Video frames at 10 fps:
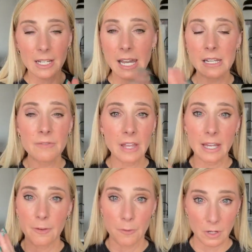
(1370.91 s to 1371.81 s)
kind of
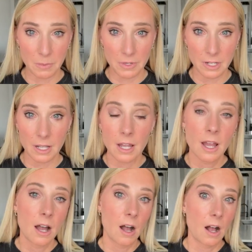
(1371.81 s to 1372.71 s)
like affordable
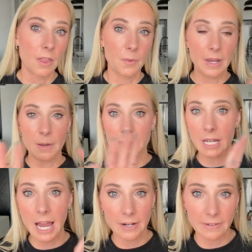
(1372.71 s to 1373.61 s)
all the way up
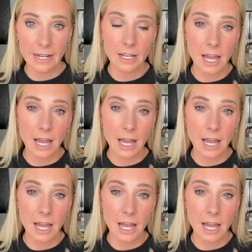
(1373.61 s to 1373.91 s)
to higher